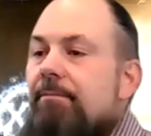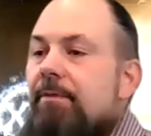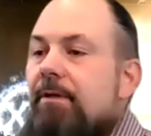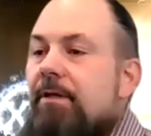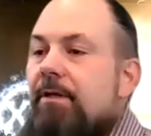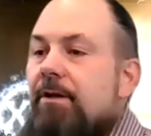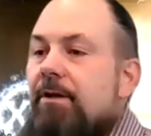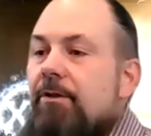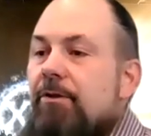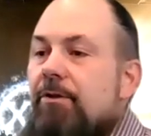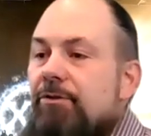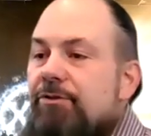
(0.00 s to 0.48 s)

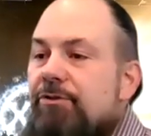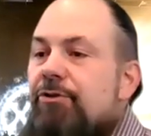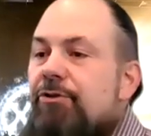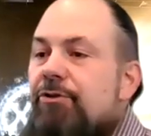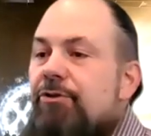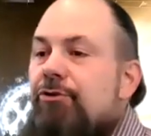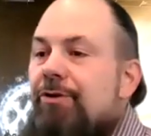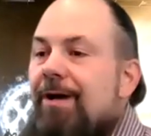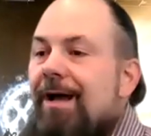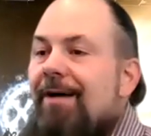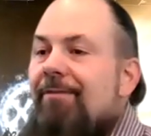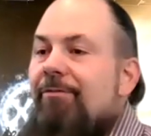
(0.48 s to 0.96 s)
you know, those
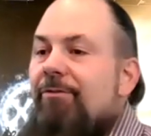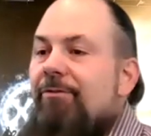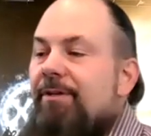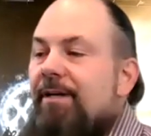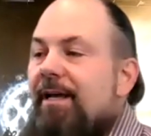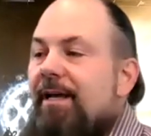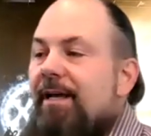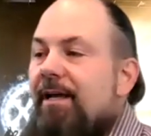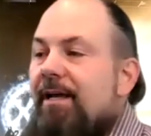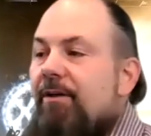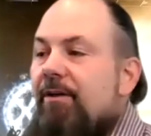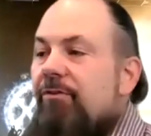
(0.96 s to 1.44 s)
two travel
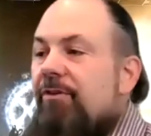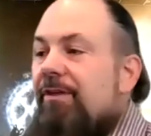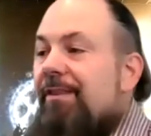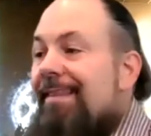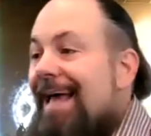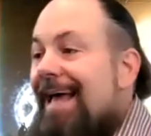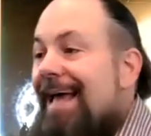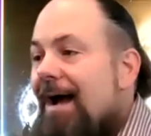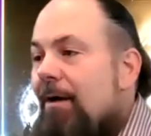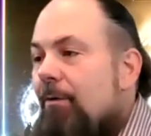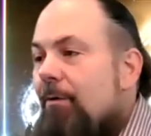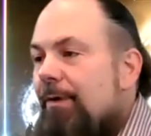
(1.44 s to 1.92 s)
days in
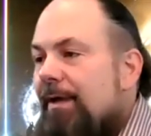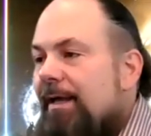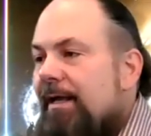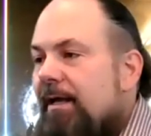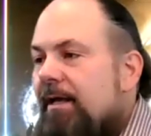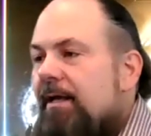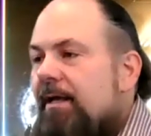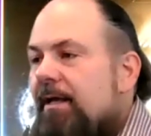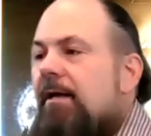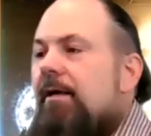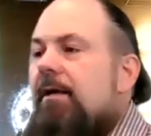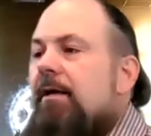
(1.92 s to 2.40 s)
that
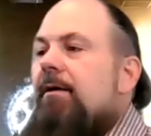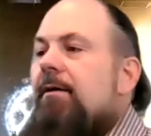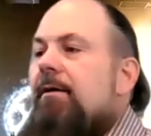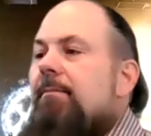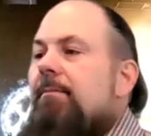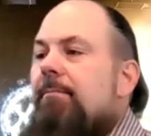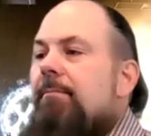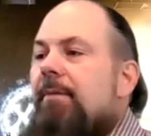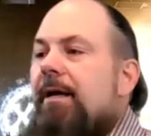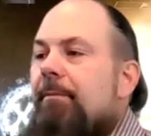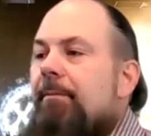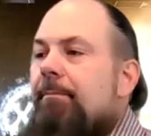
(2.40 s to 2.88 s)
week
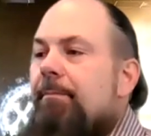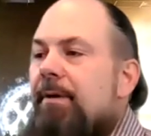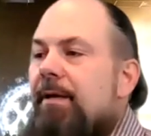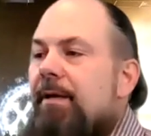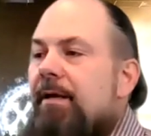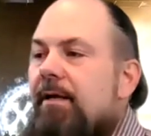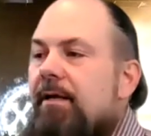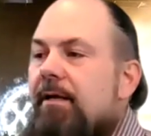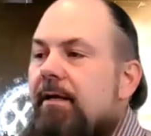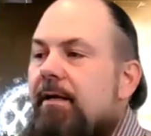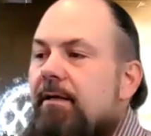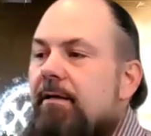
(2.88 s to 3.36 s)
might
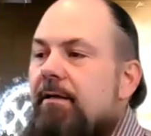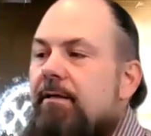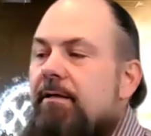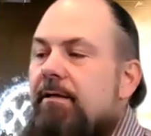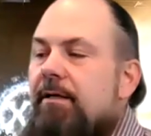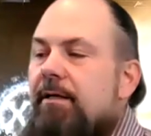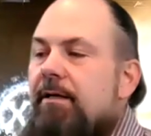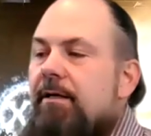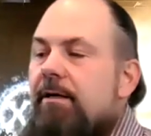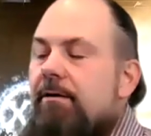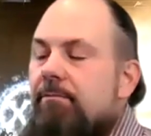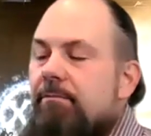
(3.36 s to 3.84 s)
be,
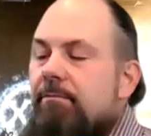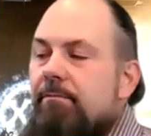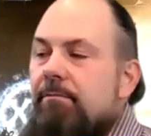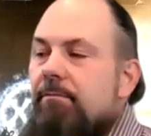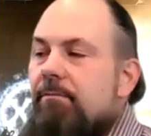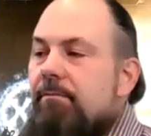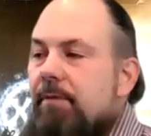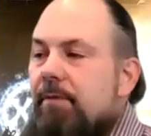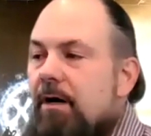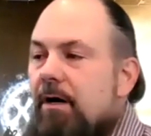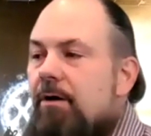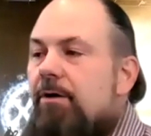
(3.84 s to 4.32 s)
you know,
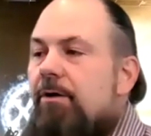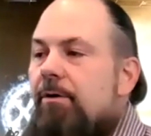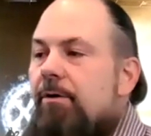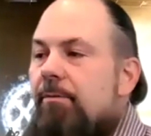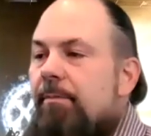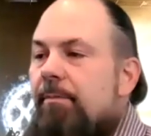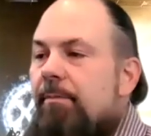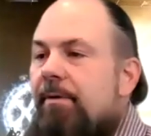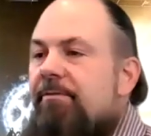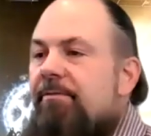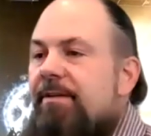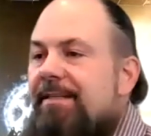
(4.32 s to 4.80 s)
a little
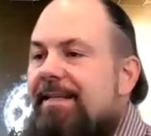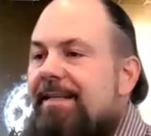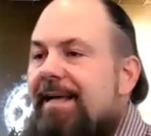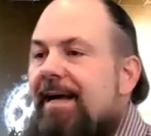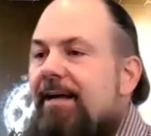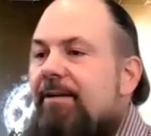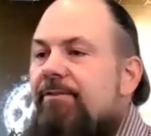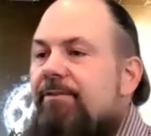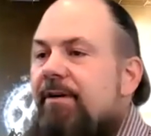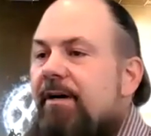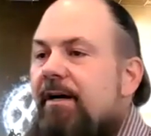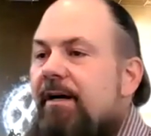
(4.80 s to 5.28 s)
bit of a
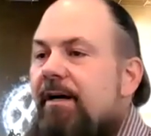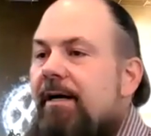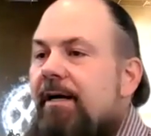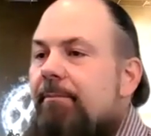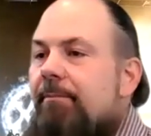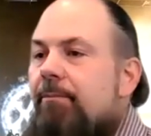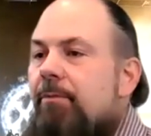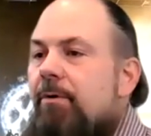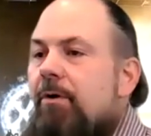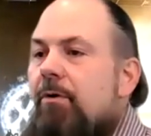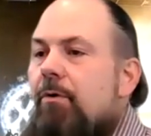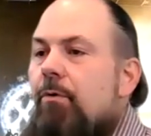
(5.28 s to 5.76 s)

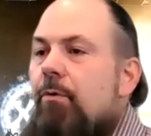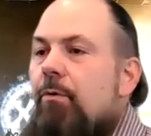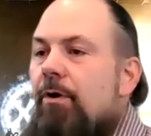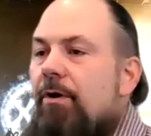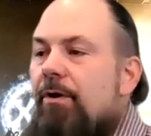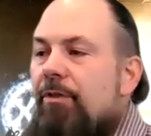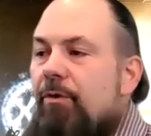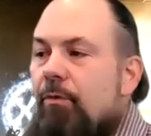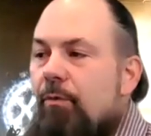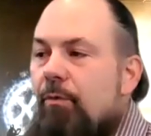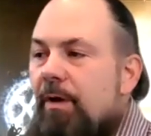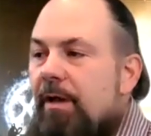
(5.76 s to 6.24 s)
downtime,
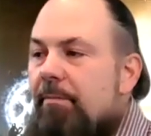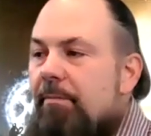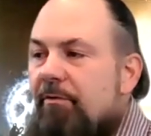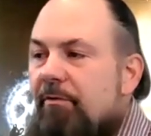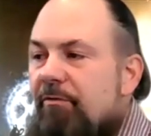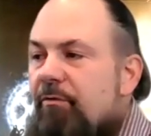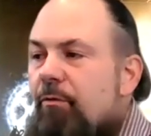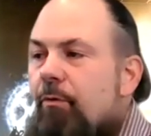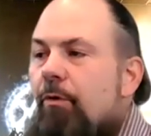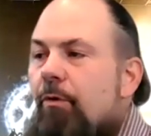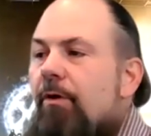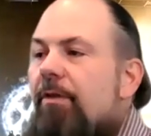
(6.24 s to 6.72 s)
where in the week
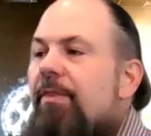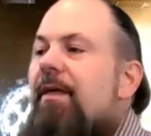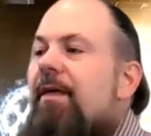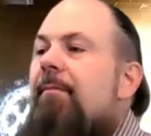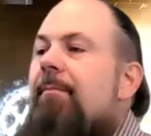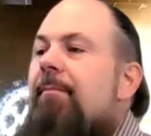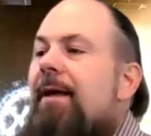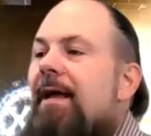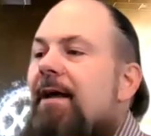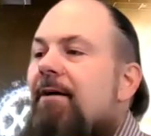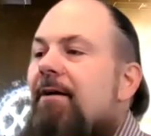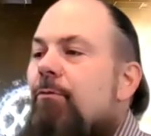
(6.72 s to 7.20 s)
before they
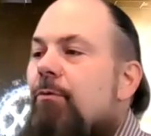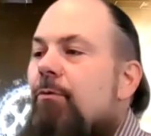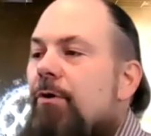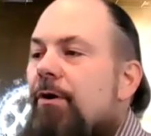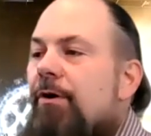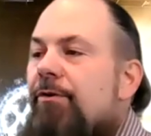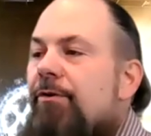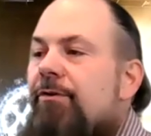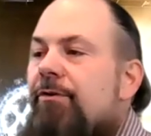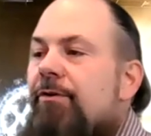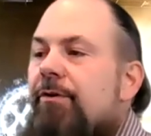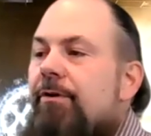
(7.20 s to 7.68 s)
may have
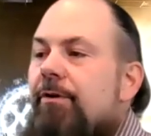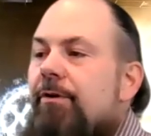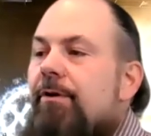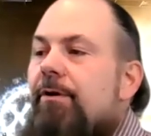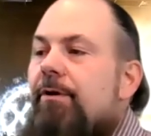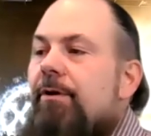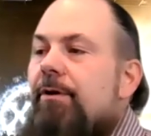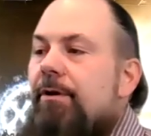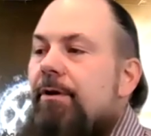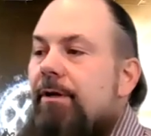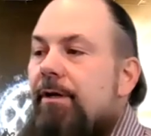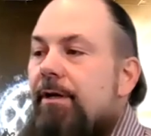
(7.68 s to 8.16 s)
worked,
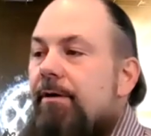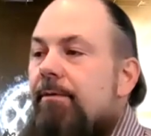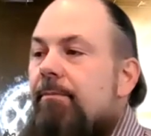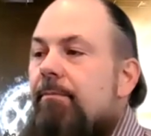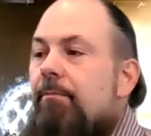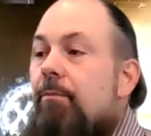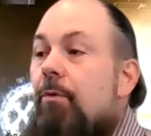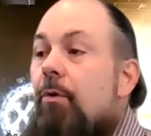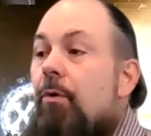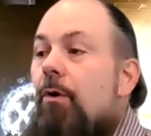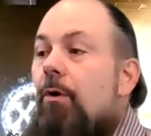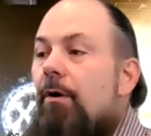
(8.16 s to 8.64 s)
you know,
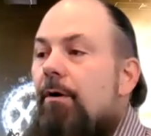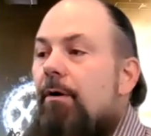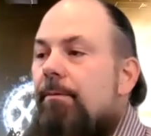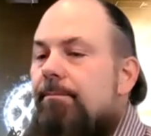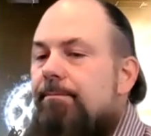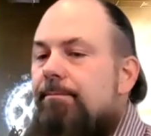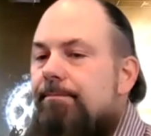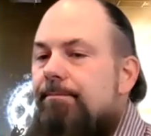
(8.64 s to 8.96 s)
more.